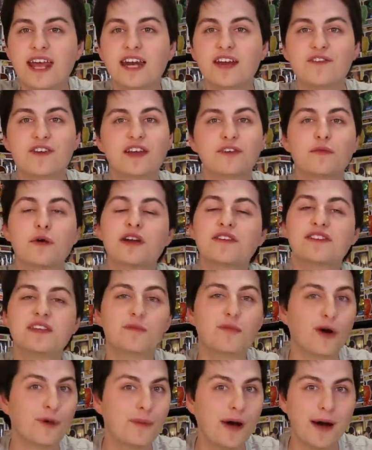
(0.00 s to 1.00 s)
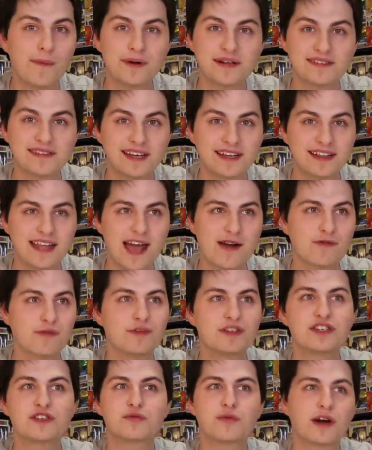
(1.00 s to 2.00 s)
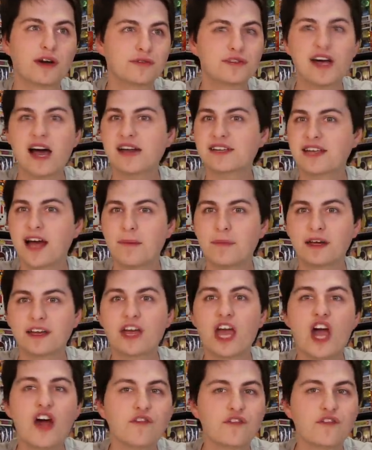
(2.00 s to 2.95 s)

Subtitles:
and if you guys want to see more pop-ups like that where we just run out to Hot Topic